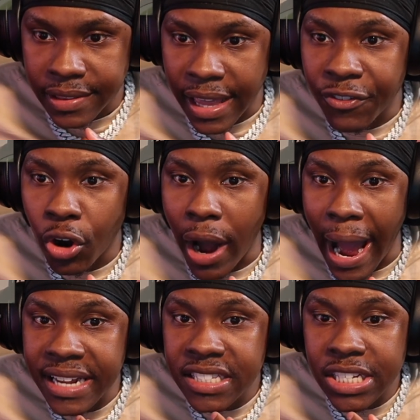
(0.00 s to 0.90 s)
They've got
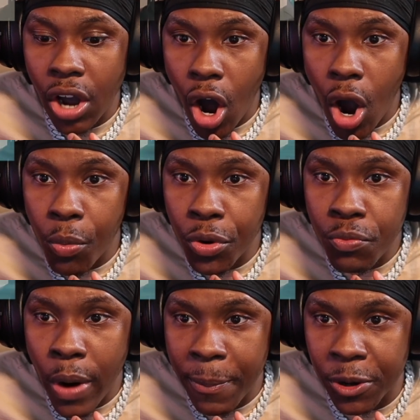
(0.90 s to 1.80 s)

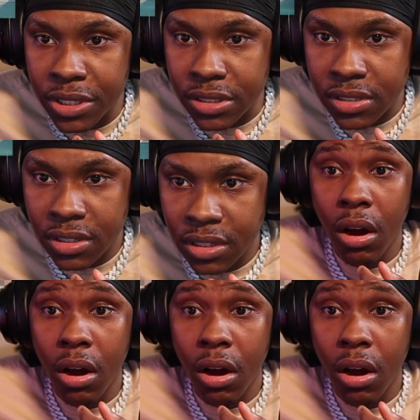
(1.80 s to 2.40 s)
anti-harmoon weapons.